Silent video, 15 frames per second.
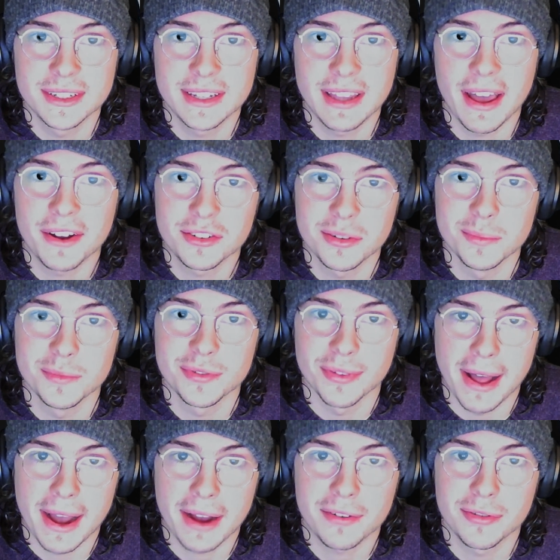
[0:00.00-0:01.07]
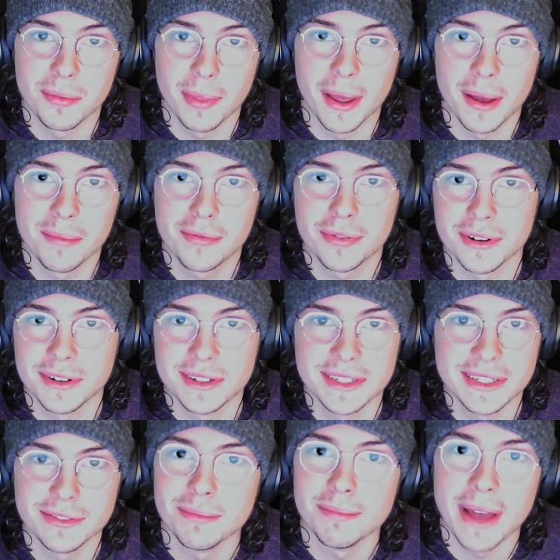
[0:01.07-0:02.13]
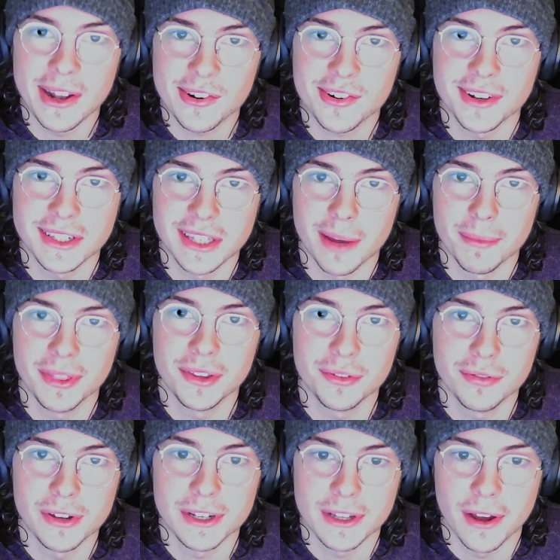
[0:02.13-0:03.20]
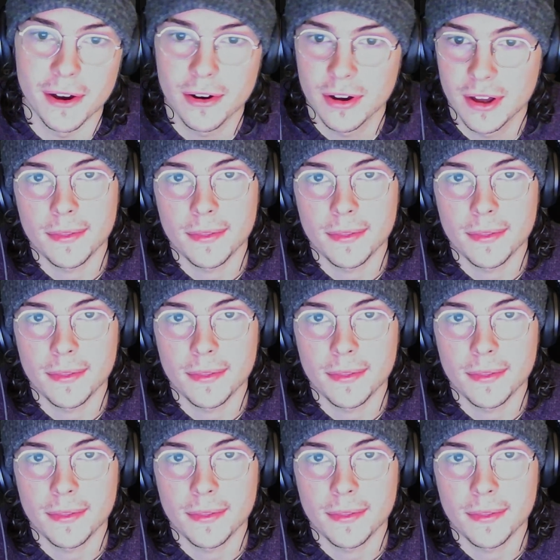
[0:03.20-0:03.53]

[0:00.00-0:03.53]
catch some flack from them for even mentioning them in this video.